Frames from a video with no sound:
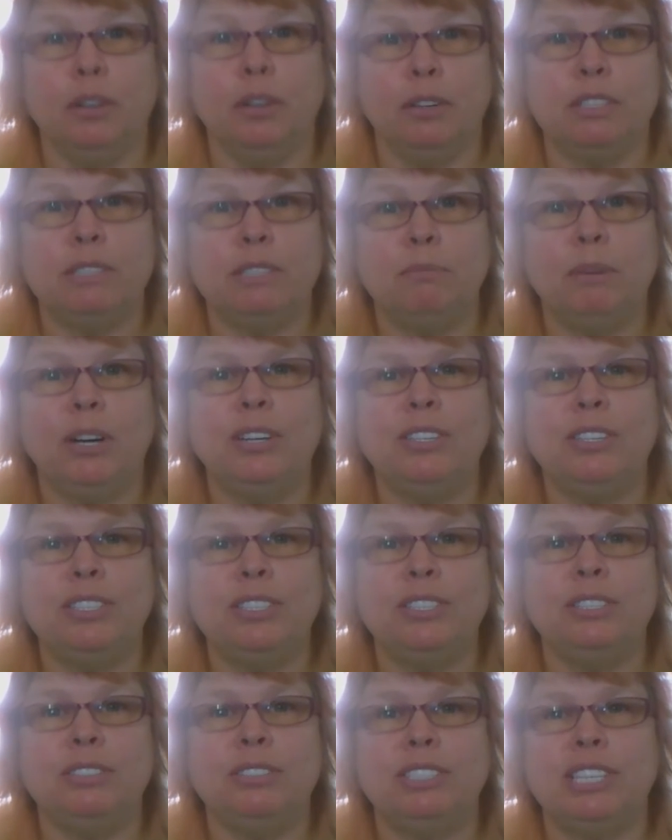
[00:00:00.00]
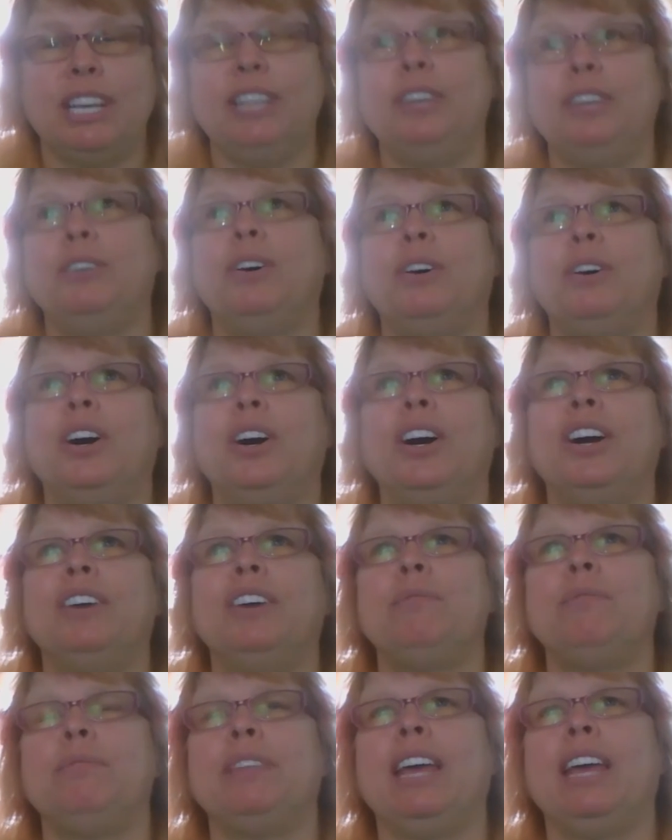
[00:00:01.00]
as smart as you say you
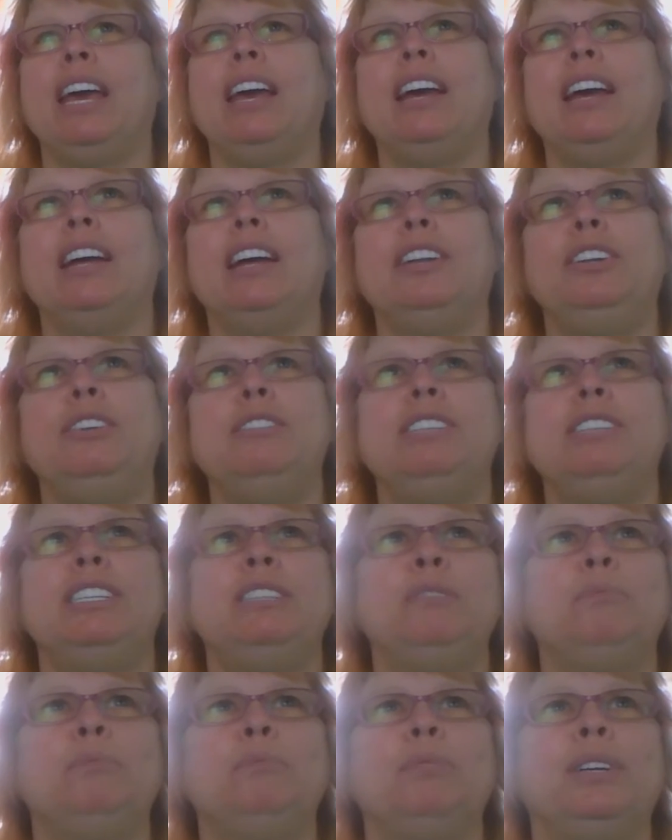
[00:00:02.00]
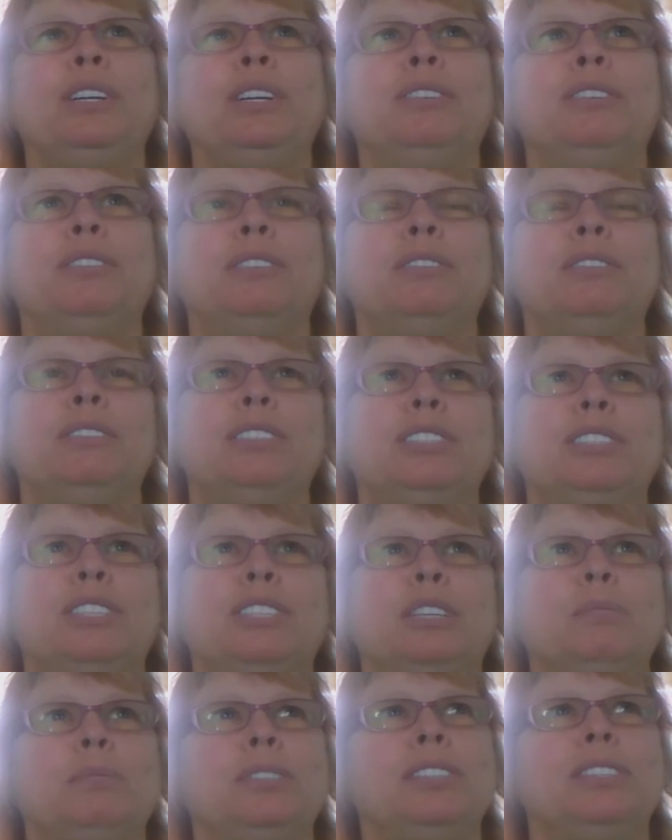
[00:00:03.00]
are, and you didn't bring your own
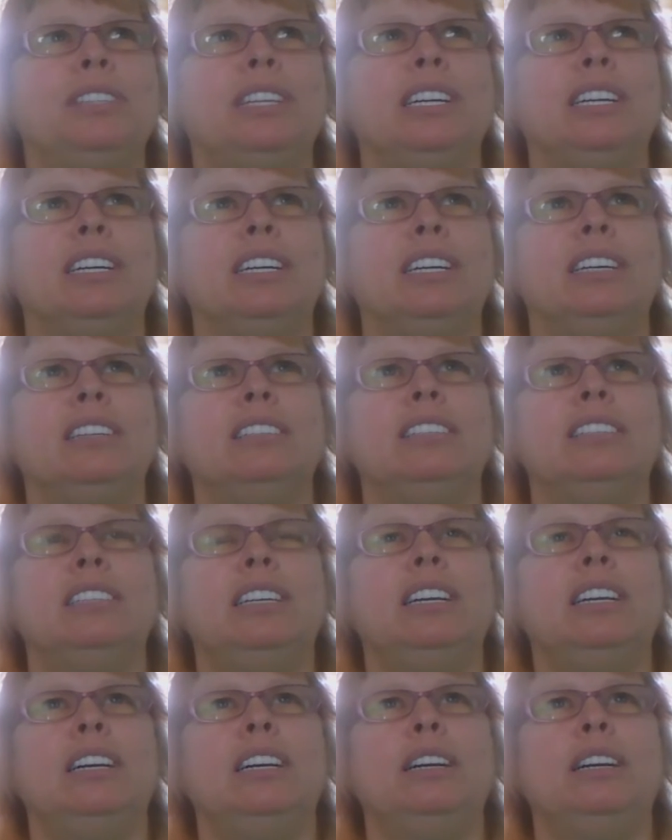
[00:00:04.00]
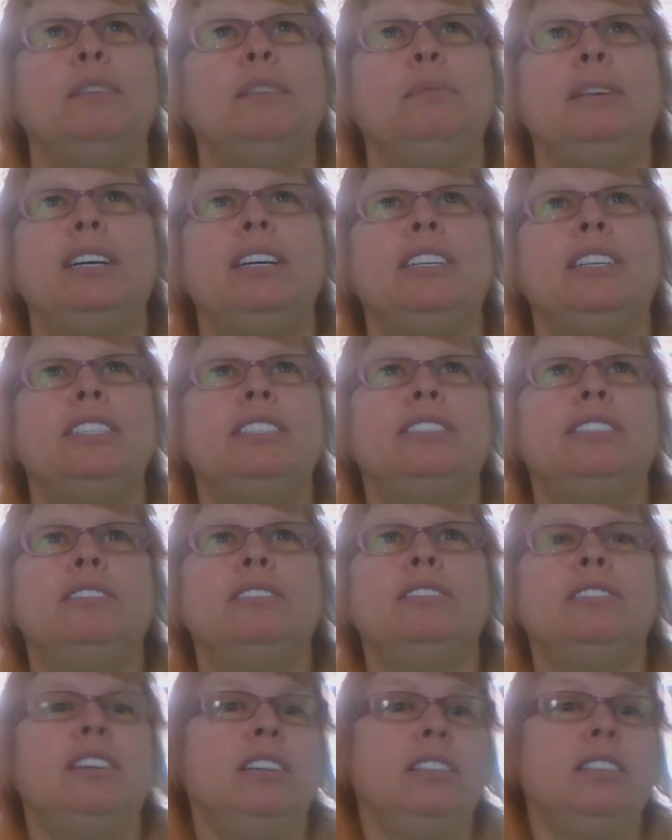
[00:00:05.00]
interpreter there because
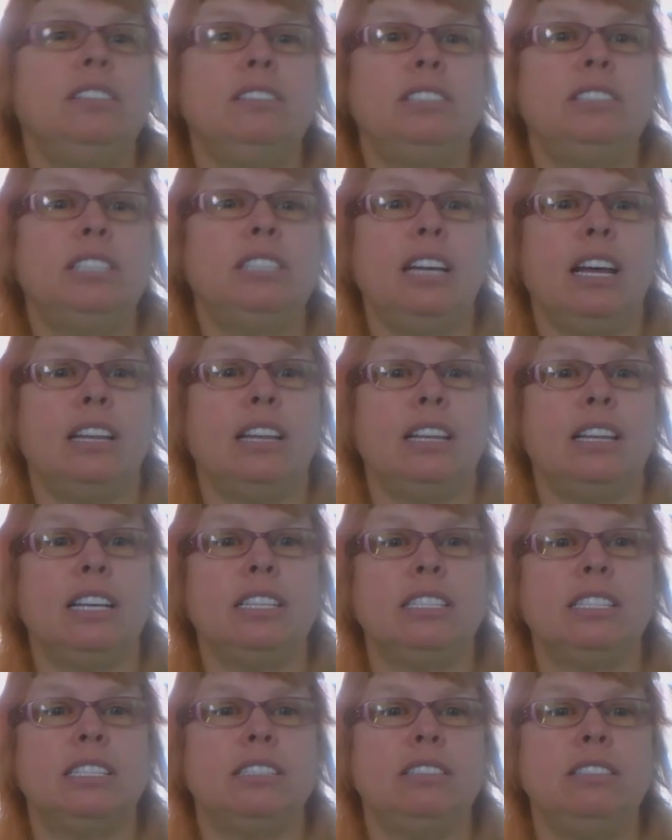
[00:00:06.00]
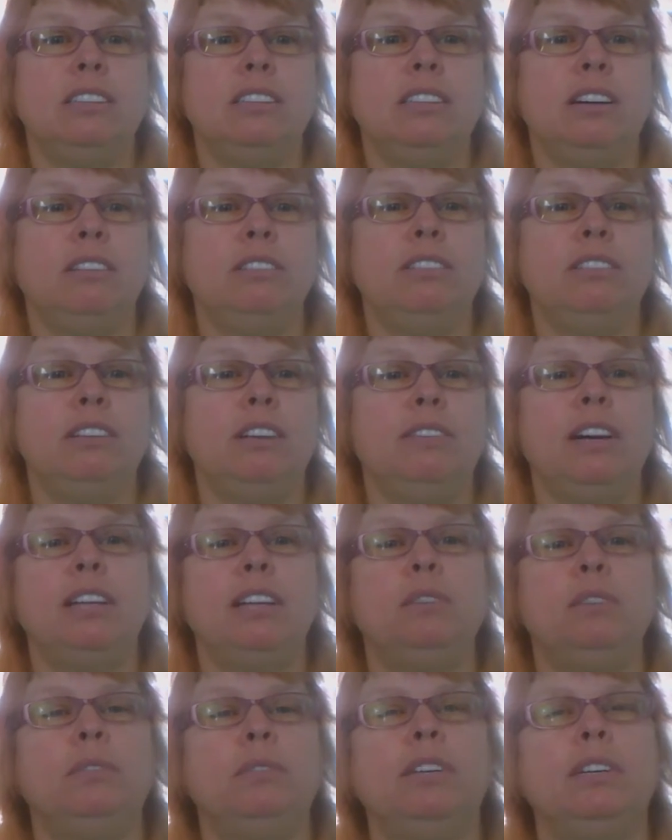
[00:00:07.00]
you're not used to that. That's, you never
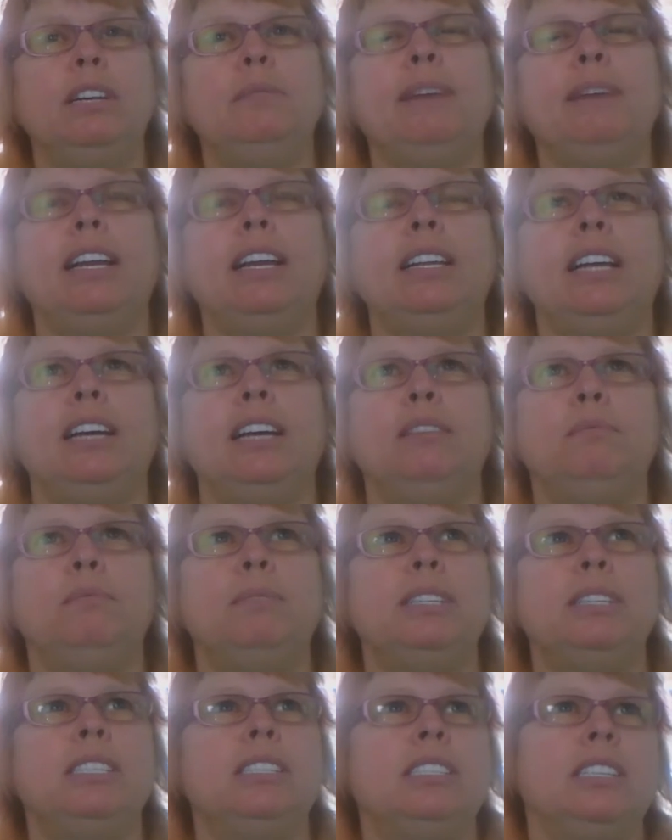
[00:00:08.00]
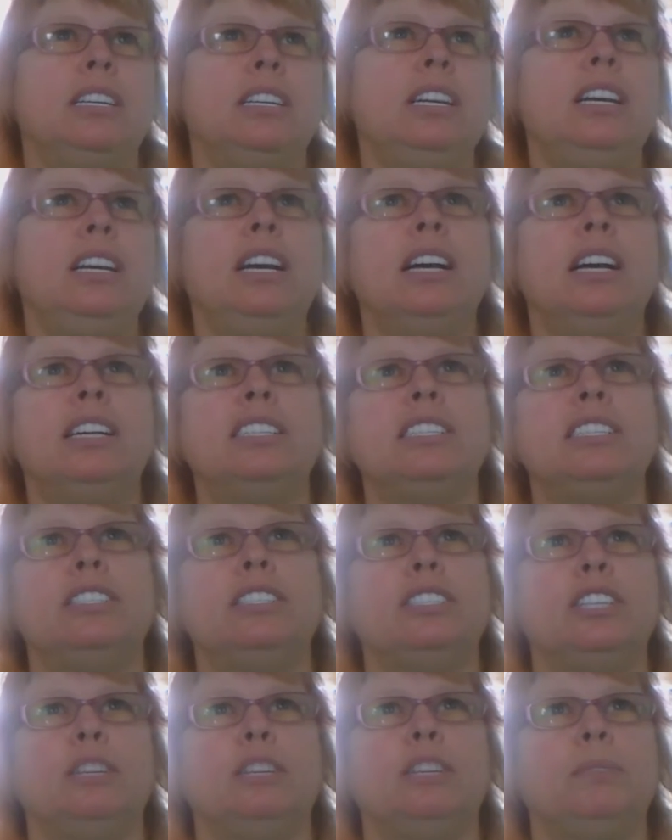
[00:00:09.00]
had to worry about that in business, and he has an
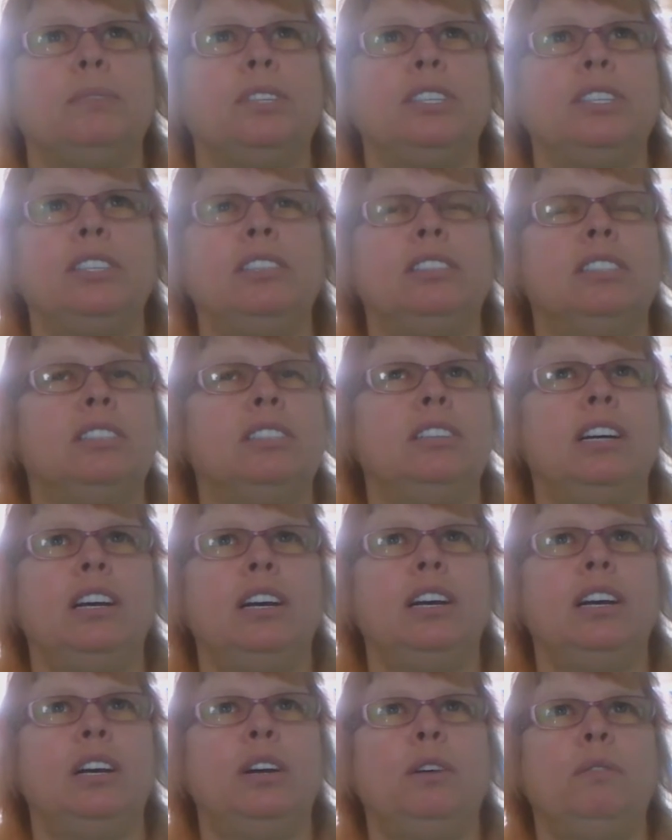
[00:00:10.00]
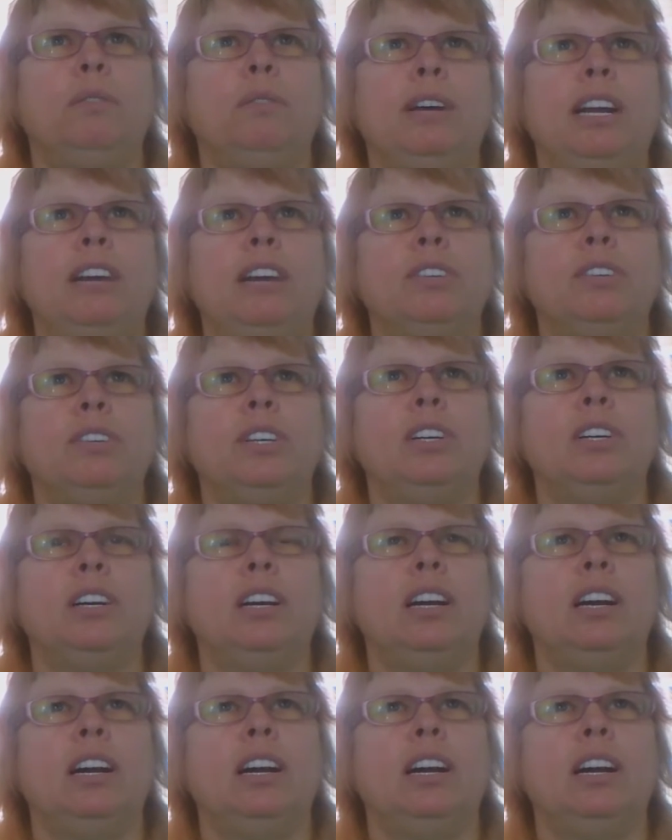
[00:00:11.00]
interpreter and whatever.